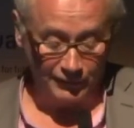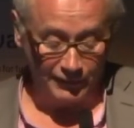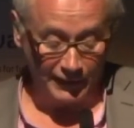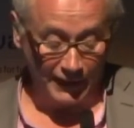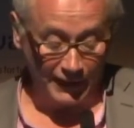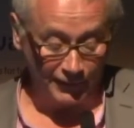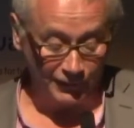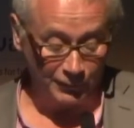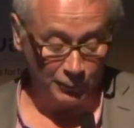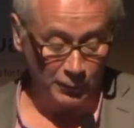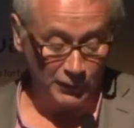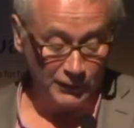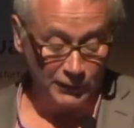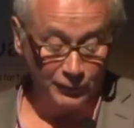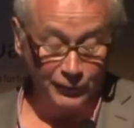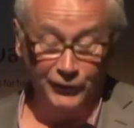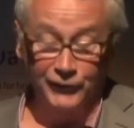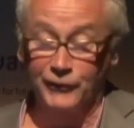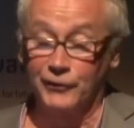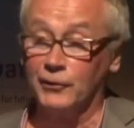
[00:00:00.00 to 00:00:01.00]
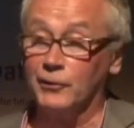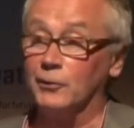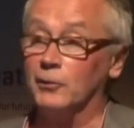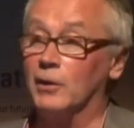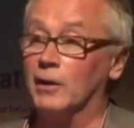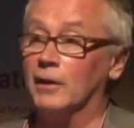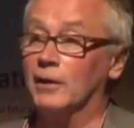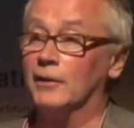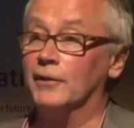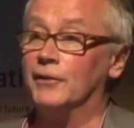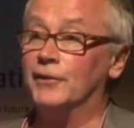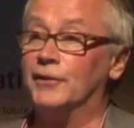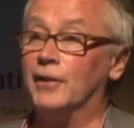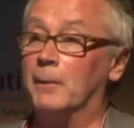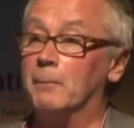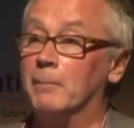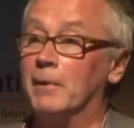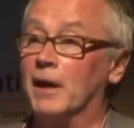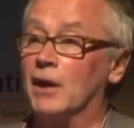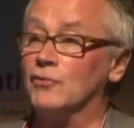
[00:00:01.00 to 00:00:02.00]
that we used to
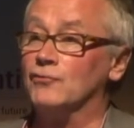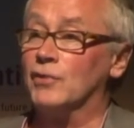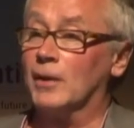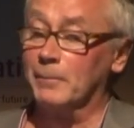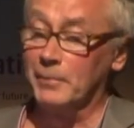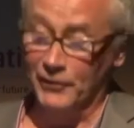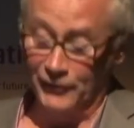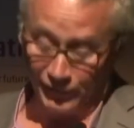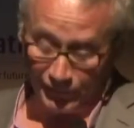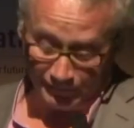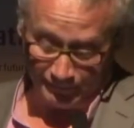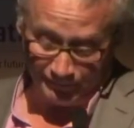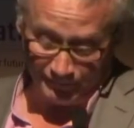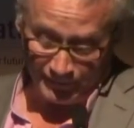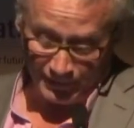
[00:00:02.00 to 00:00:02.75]
dump our rubbish.